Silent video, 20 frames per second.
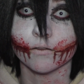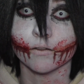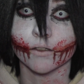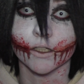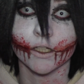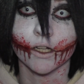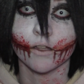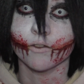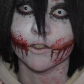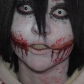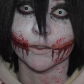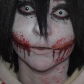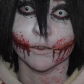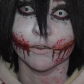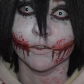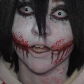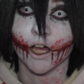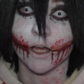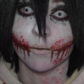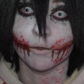none of this would
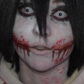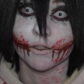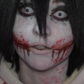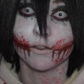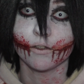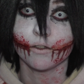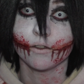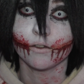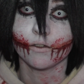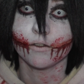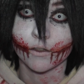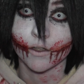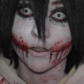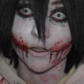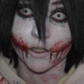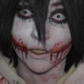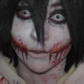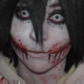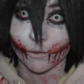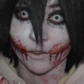have happened.
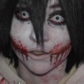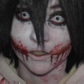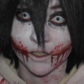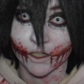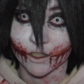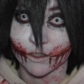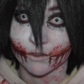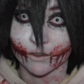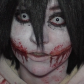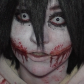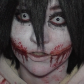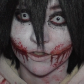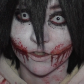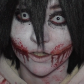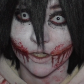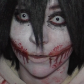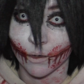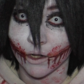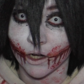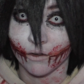And I wouldn't get to
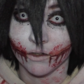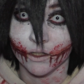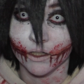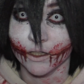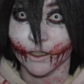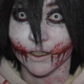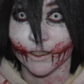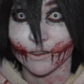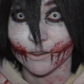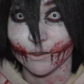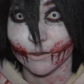enjoy what I really like